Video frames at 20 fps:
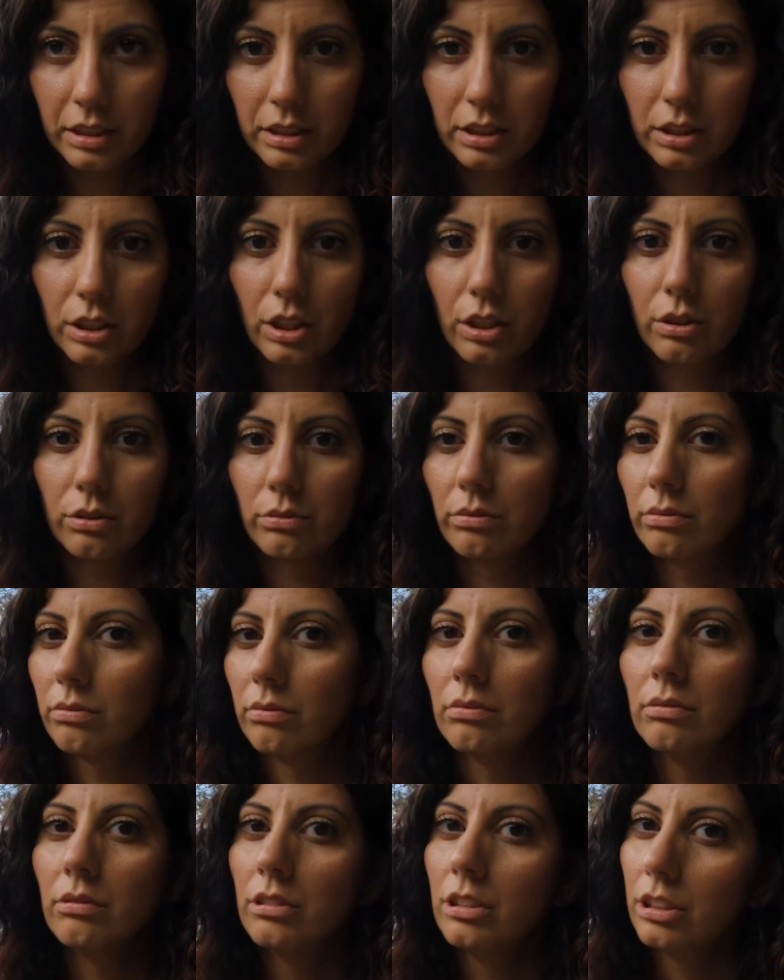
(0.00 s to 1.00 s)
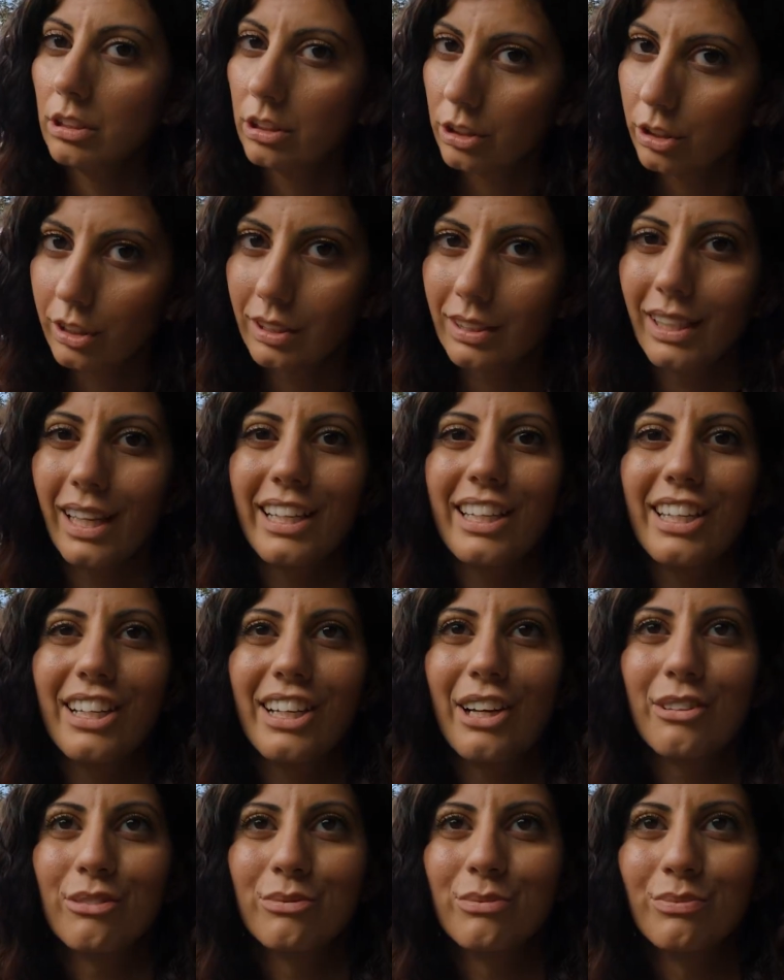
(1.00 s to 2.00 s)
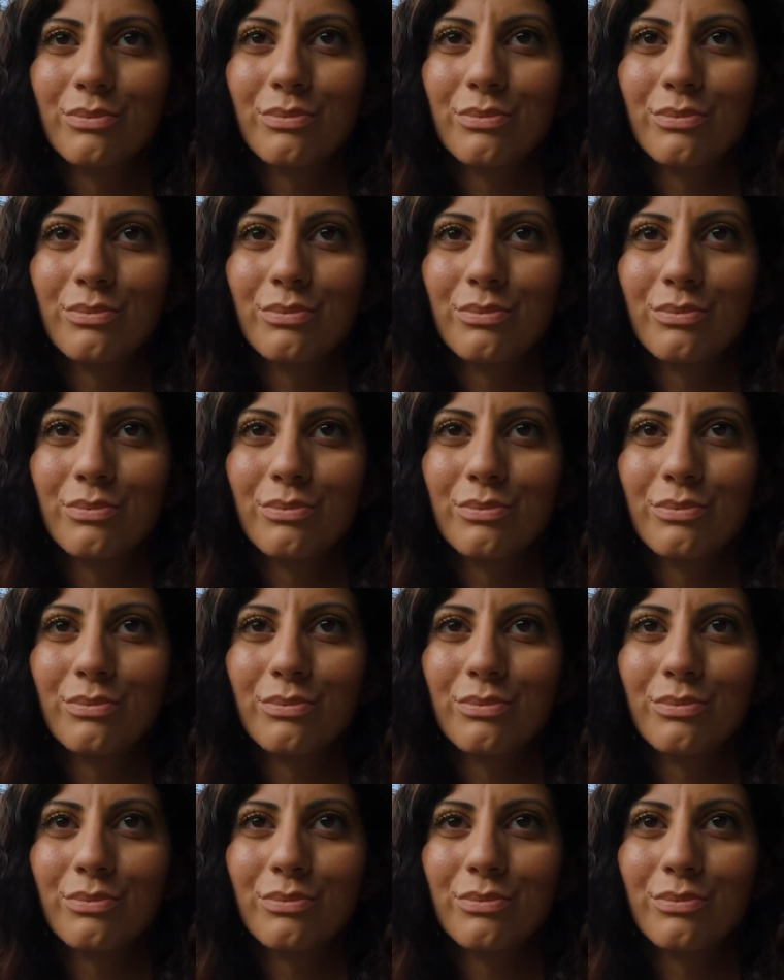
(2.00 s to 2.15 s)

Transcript: So, just letting you know.